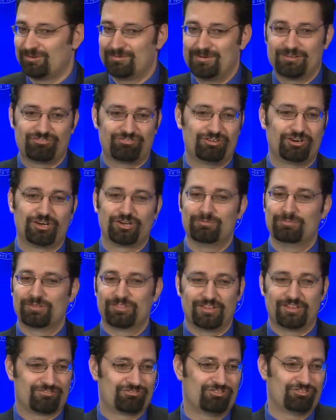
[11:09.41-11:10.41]
They're not starting
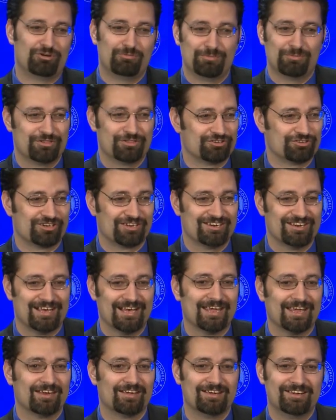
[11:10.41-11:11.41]
with like Psalm
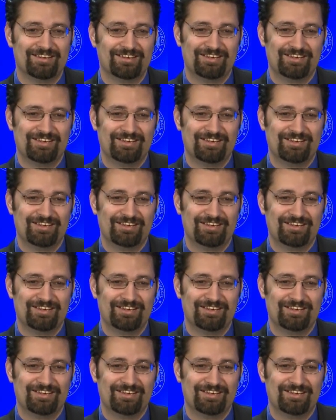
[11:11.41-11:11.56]
139.